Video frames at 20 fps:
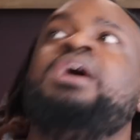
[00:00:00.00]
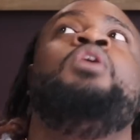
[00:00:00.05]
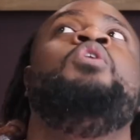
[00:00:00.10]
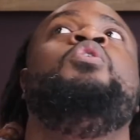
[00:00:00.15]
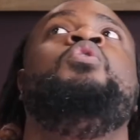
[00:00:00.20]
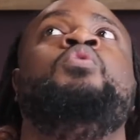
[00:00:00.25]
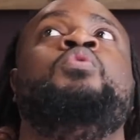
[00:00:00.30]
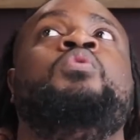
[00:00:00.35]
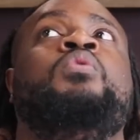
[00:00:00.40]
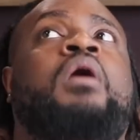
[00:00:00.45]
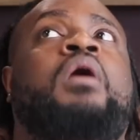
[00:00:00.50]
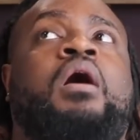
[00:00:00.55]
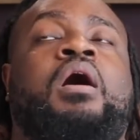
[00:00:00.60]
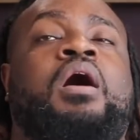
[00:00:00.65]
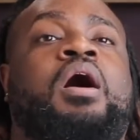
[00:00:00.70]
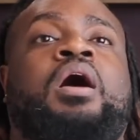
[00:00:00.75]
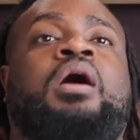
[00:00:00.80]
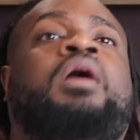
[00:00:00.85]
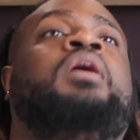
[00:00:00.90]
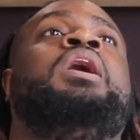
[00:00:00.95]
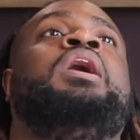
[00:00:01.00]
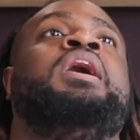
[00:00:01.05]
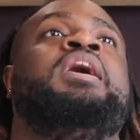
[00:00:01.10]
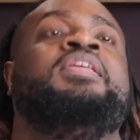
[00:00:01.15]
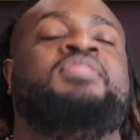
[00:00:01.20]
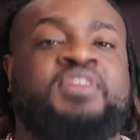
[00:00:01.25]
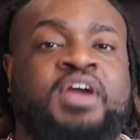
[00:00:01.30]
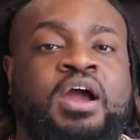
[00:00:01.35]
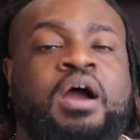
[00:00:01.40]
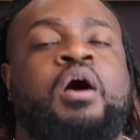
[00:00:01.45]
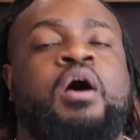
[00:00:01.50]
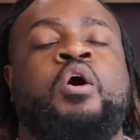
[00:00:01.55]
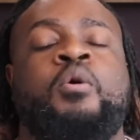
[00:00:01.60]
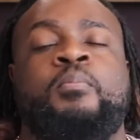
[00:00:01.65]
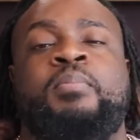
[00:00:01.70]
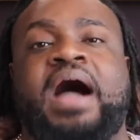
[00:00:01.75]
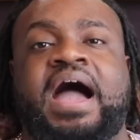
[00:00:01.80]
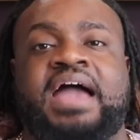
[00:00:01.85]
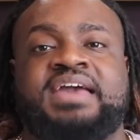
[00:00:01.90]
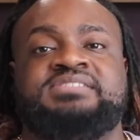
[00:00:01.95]
who are, their own
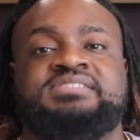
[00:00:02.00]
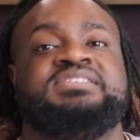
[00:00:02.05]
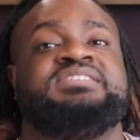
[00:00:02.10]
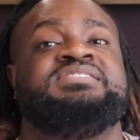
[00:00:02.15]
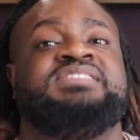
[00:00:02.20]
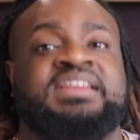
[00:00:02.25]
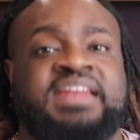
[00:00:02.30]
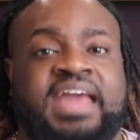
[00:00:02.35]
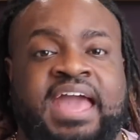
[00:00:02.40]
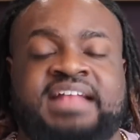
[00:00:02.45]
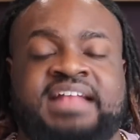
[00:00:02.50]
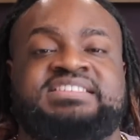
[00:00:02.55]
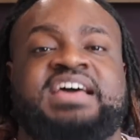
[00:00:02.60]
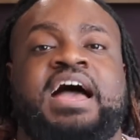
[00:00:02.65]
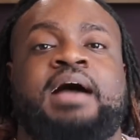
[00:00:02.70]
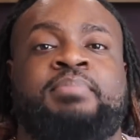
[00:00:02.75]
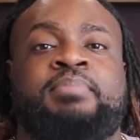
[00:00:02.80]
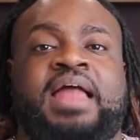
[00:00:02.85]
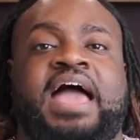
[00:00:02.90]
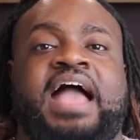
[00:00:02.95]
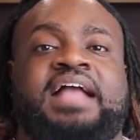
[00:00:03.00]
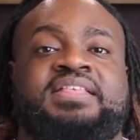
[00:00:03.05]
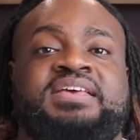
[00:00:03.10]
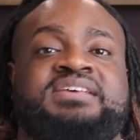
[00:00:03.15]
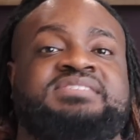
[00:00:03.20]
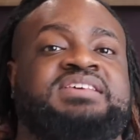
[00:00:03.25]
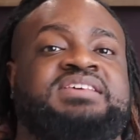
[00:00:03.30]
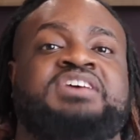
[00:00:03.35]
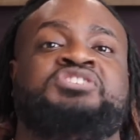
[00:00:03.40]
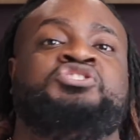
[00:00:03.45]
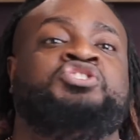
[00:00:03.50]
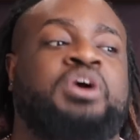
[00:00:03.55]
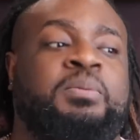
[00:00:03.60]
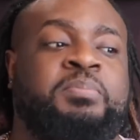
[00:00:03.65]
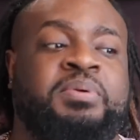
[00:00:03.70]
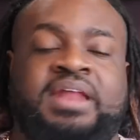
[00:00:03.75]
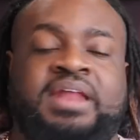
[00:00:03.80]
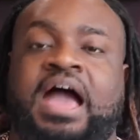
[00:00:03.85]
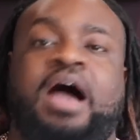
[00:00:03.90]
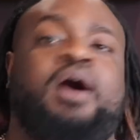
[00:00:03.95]
biases and anti-blackness is
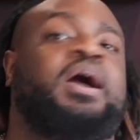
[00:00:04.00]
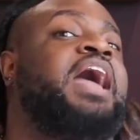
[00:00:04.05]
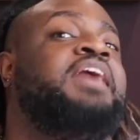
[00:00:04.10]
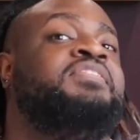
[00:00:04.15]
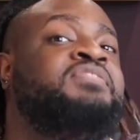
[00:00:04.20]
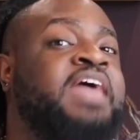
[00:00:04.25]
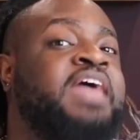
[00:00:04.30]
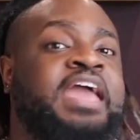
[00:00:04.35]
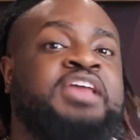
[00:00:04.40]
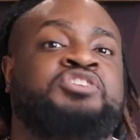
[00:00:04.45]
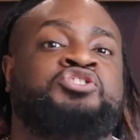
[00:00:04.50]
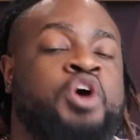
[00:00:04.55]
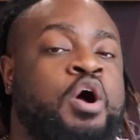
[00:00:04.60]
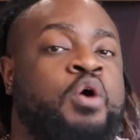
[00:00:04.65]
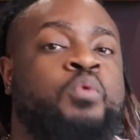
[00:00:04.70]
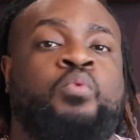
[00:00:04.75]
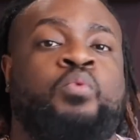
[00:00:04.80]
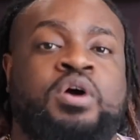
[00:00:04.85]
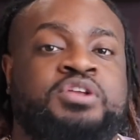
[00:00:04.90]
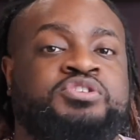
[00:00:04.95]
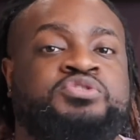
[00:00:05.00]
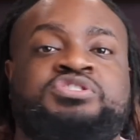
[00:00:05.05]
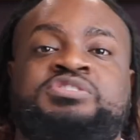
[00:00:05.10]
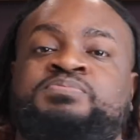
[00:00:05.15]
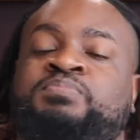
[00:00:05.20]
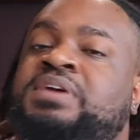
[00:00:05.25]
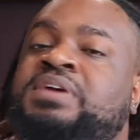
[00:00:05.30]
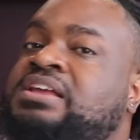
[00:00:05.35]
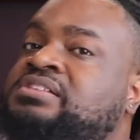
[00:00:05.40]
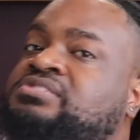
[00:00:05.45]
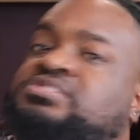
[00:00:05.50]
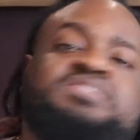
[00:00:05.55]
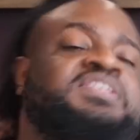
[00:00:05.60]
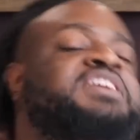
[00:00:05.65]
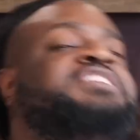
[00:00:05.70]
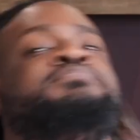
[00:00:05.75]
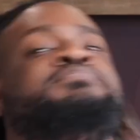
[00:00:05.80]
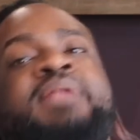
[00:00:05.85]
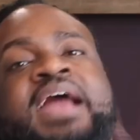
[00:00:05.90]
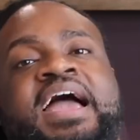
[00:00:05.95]
jumping out, and they don't want to speak to
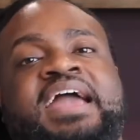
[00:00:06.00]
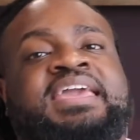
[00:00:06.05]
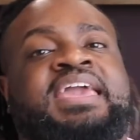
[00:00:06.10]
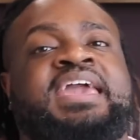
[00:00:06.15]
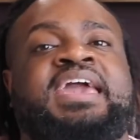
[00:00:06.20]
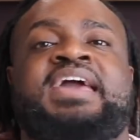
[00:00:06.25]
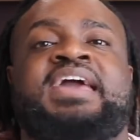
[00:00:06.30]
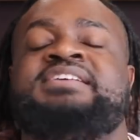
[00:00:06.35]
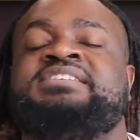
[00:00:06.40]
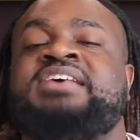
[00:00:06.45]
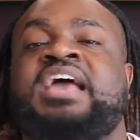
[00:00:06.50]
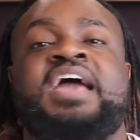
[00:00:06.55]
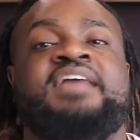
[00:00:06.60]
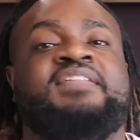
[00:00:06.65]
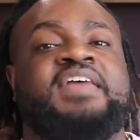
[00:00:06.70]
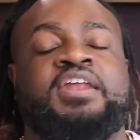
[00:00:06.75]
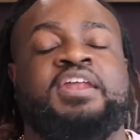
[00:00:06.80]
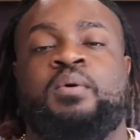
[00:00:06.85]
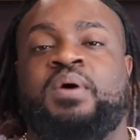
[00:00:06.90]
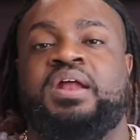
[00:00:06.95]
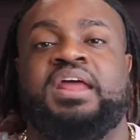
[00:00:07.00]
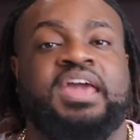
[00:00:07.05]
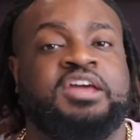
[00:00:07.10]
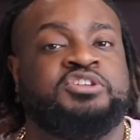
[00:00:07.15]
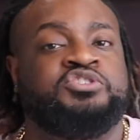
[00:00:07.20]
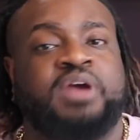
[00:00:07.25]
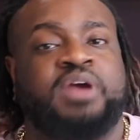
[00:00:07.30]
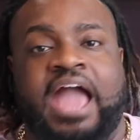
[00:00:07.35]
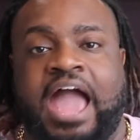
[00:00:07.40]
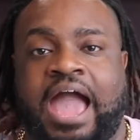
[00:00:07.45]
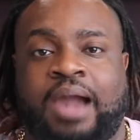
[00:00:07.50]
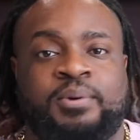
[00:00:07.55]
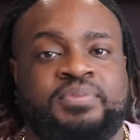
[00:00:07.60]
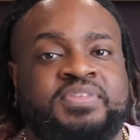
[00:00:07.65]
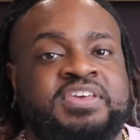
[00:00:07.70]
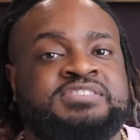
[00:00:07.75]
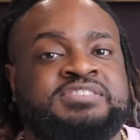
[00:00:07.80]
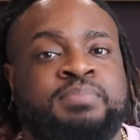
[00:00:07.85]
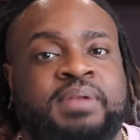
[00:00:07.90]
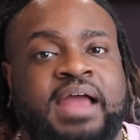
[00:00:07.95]
these black kids. They don't want to interact
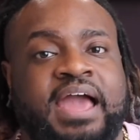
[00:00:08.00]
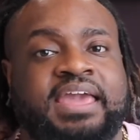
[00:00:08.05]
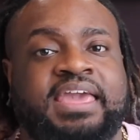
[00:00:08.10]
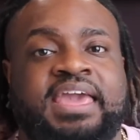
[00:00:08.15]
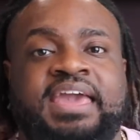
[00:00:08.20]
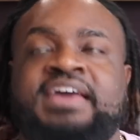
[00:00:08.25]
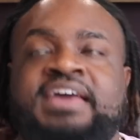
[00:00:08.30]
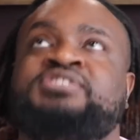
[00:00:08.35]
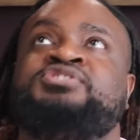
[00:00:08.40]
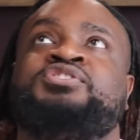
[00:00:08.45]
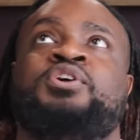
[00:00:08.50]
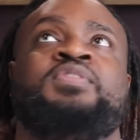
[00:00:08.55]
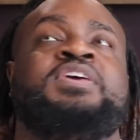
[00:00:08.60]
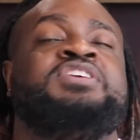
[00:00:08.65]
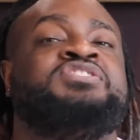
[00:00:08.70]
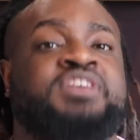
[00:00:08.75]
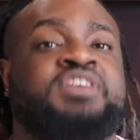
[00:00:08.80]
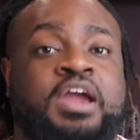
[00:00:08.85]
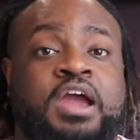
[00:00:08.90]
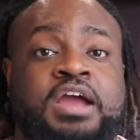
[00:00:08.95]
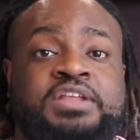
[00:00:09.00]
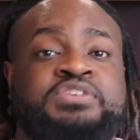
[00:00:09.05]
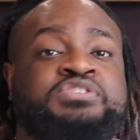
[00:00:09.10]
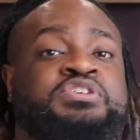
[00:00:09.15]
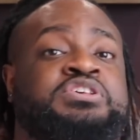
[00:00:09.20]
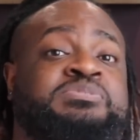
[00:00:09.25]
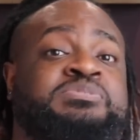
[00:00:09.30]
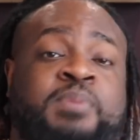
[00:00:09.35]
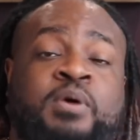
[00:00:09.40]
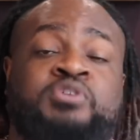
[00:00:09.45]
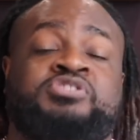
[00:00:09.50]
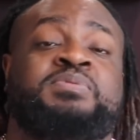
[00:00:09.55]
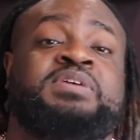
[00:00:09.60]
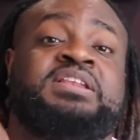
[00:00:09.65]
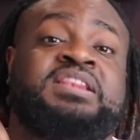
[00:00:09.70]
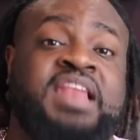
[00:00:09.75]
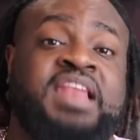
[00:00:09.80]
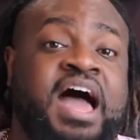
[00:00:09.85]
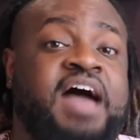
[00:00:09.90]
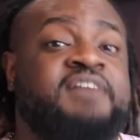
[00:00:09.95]
with these black kids. So these characters that are supposed to
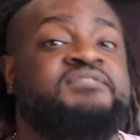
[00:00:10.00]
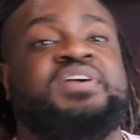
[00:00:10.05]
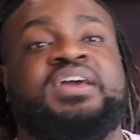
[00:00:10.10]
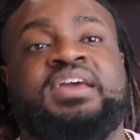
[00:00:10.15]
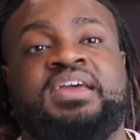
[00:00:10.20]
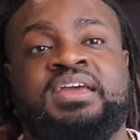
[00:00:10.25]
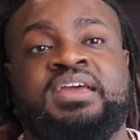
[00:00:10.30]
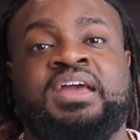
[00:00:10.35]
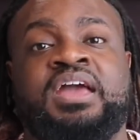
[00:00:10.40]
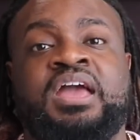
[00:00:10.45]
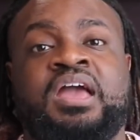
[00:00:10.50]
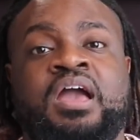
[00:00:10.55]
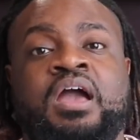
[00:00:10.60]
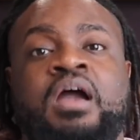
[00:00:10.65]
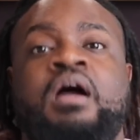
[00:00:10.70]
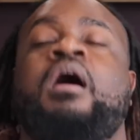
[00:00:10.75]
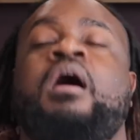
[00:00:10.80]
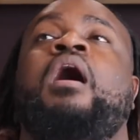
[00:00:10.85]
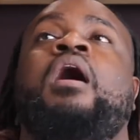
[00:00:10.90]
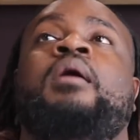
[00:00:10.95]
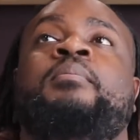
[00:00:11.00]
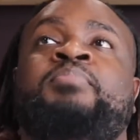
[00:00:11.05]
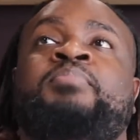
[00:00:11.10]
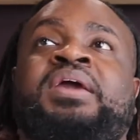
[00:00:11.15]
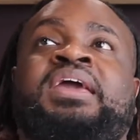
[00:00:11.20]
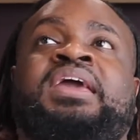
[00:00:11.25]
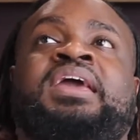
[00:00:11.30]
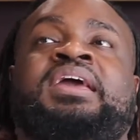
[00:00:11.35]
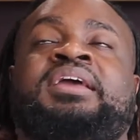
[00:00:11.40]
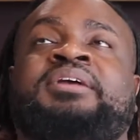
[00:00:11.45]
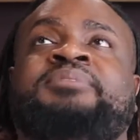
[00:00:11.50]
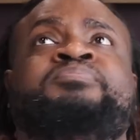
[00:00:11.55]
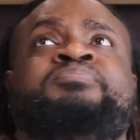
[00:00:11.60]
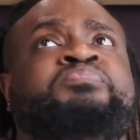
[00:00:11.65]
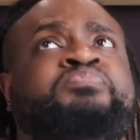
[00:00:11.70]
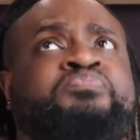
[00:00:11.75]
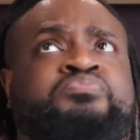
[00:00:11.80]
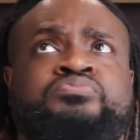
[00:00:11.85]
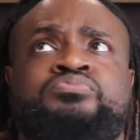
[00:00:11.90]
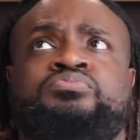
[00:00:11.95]
be loving are
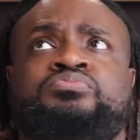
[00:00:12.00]
being,